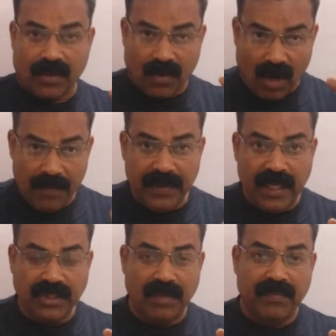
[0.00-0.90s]

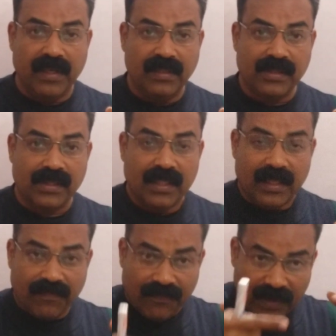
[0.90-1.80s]
Combination means
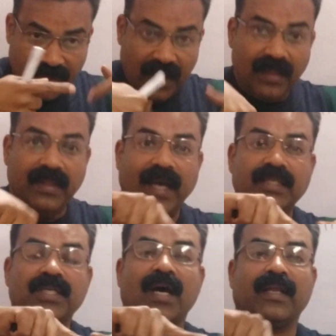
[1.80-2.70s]
within
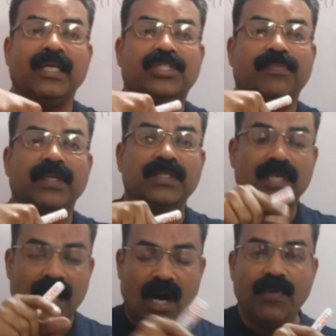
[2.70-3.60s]
that
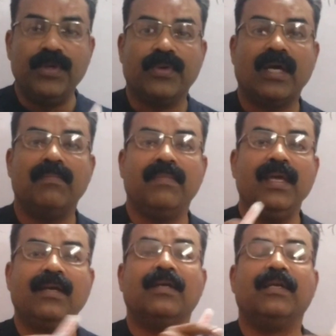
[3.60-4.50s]
arrangement, how you can
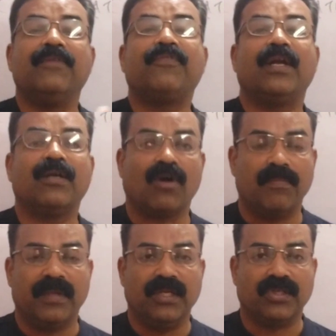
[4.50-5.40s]
make different
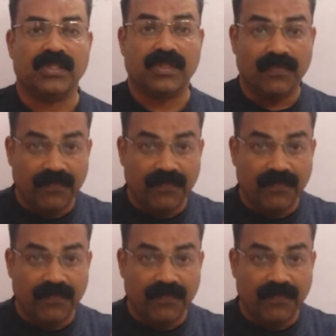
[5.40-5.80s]
combinations.